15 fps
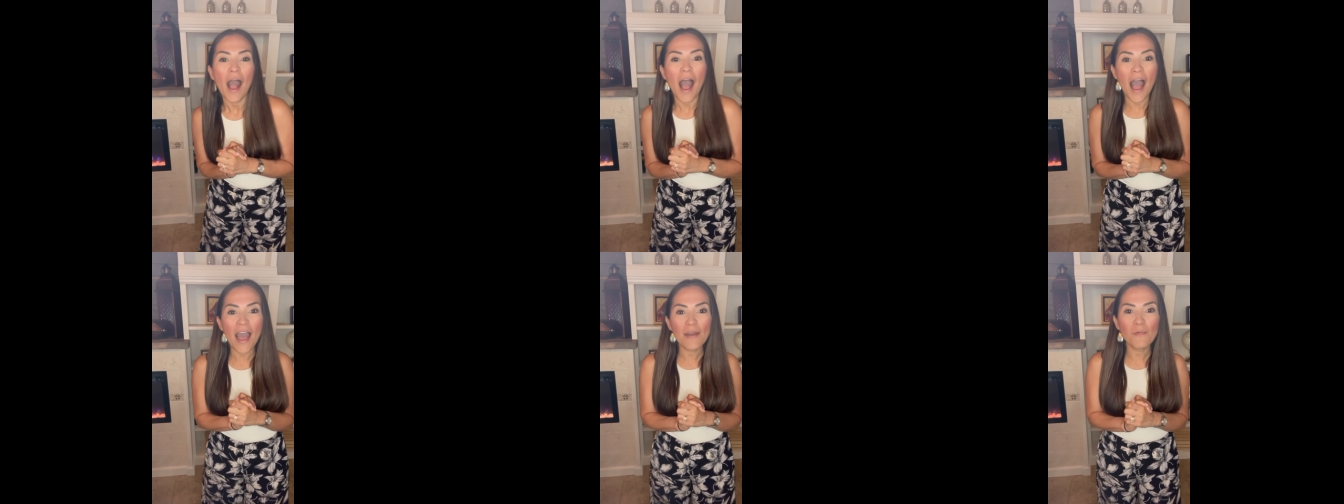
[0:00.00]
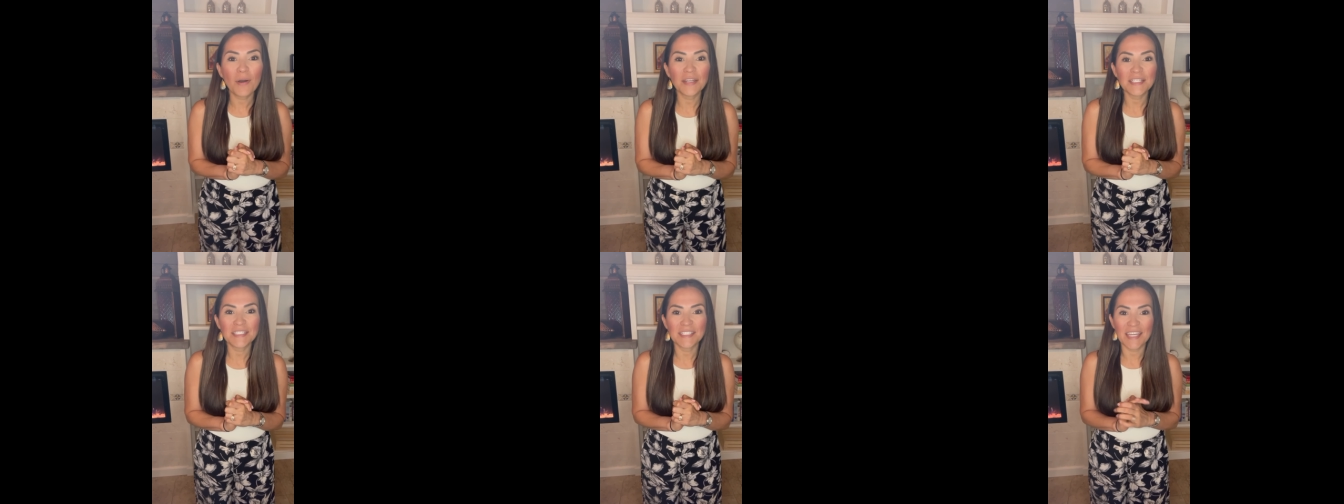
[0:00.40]
I
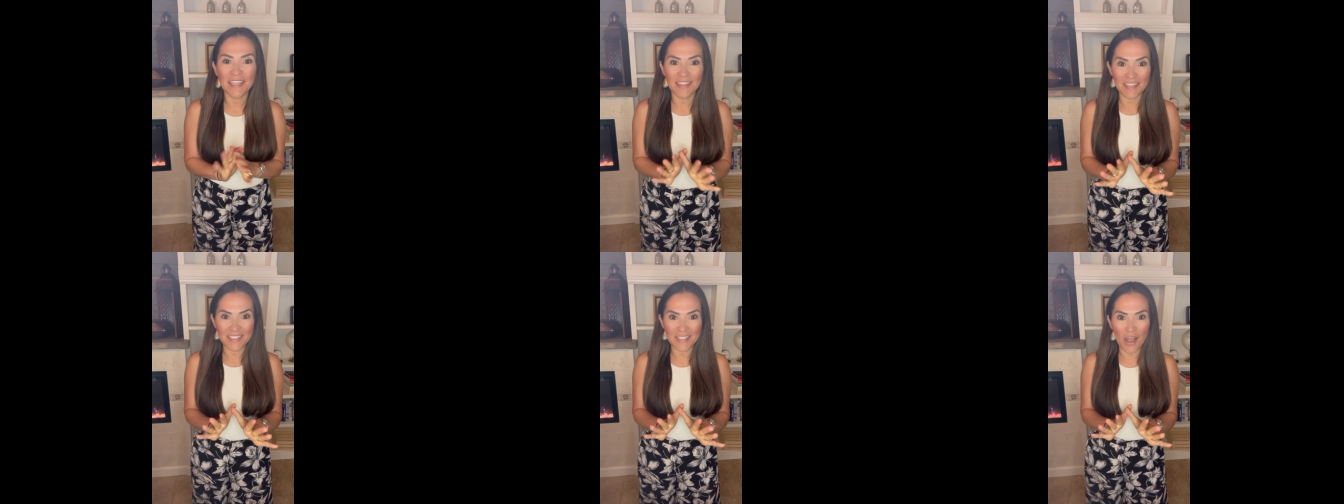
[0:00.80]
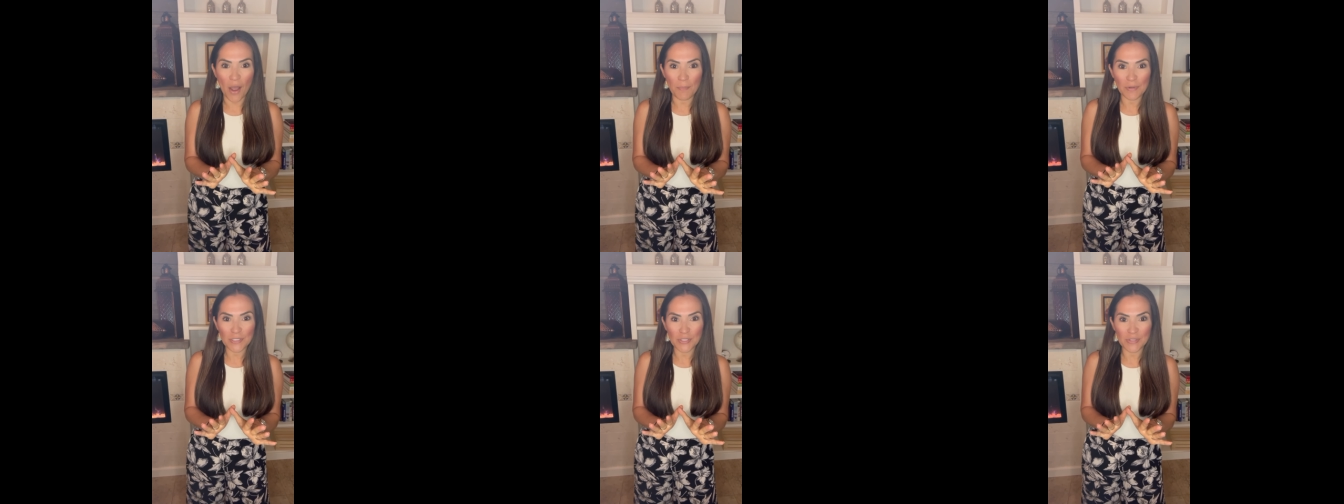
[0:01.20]
wanted to take this
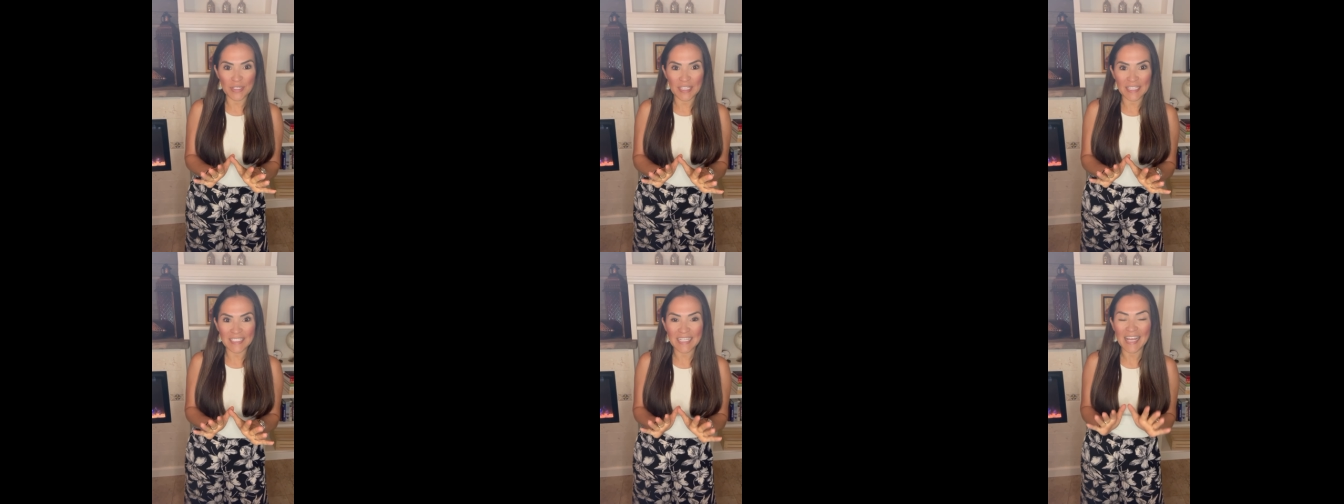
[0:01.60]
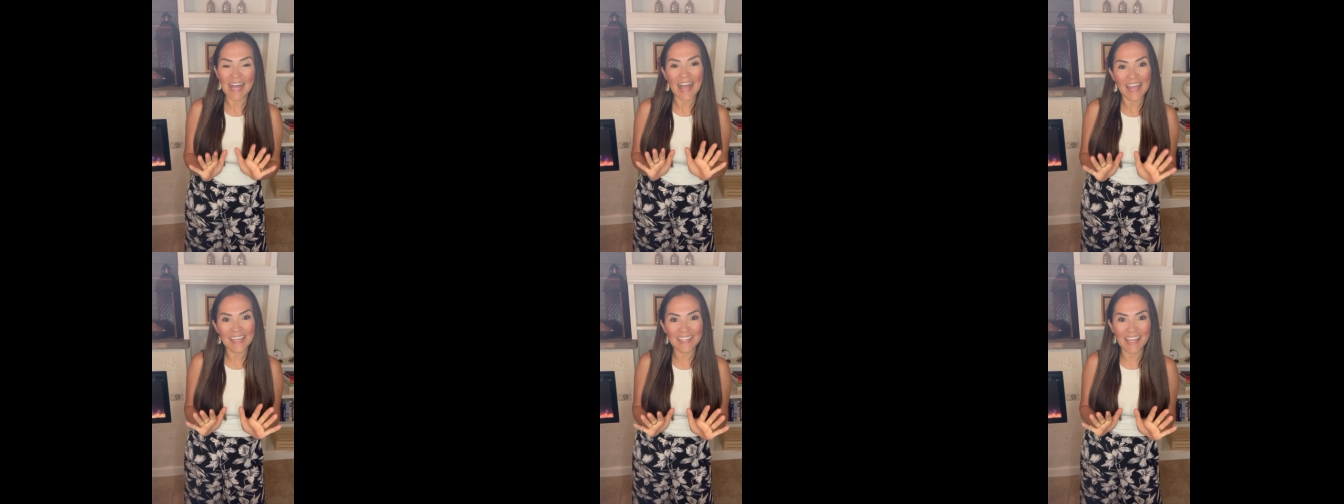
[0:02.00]
opportunity to
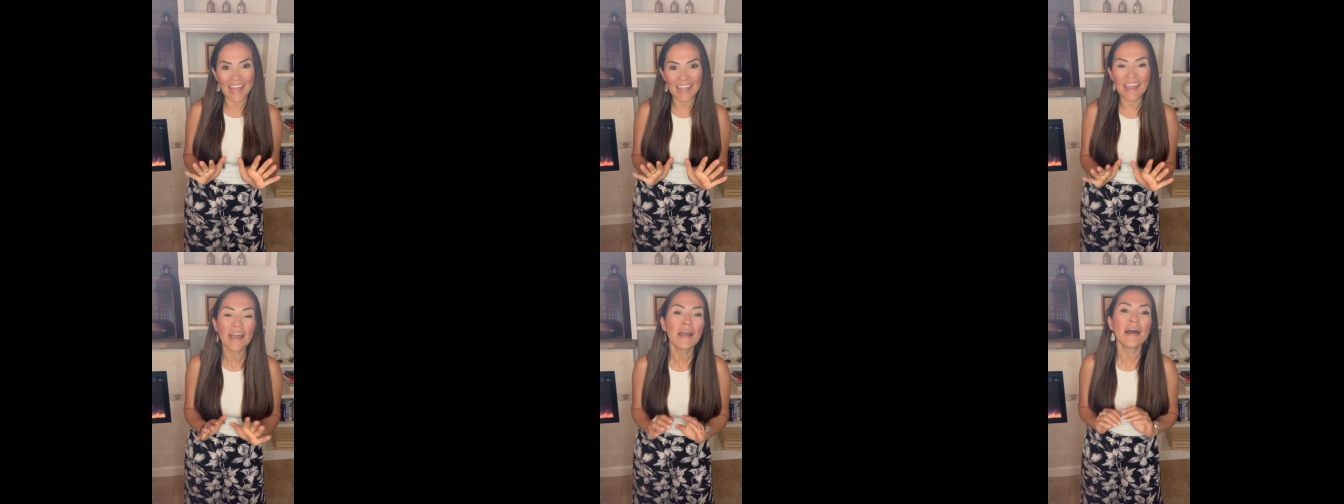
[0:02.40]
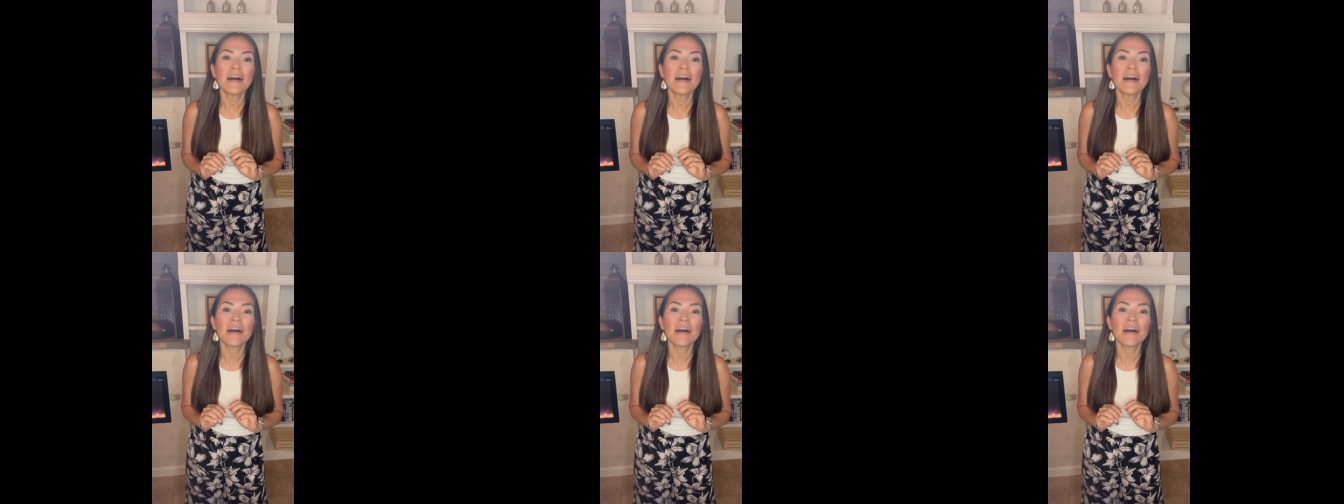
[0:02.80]
highlight